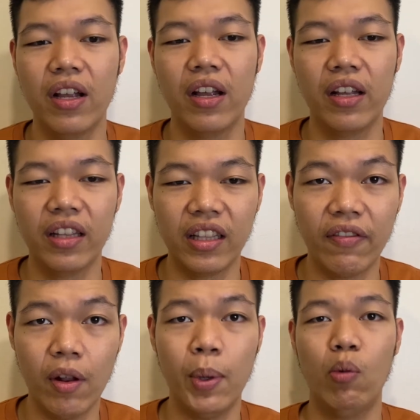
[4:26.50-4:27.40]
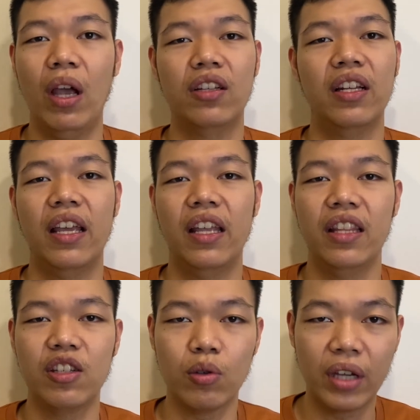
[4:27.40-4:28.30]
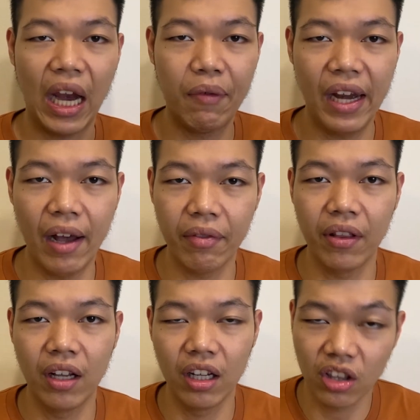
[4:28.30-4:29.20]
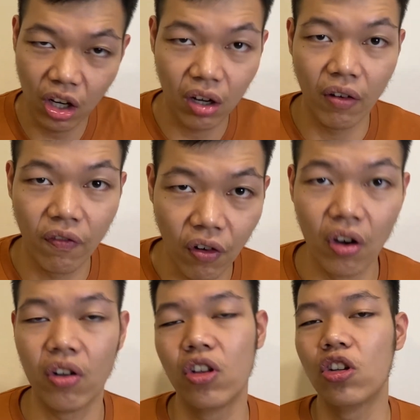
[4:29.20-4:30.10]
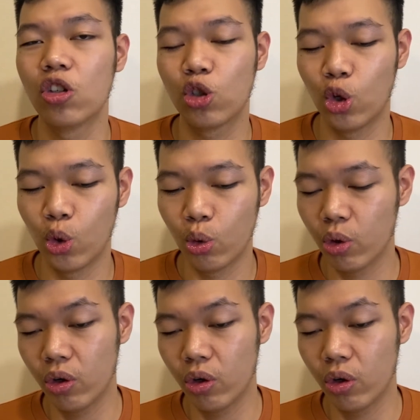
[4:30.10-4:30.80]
the developer will actually needs to carry out a ton of work. So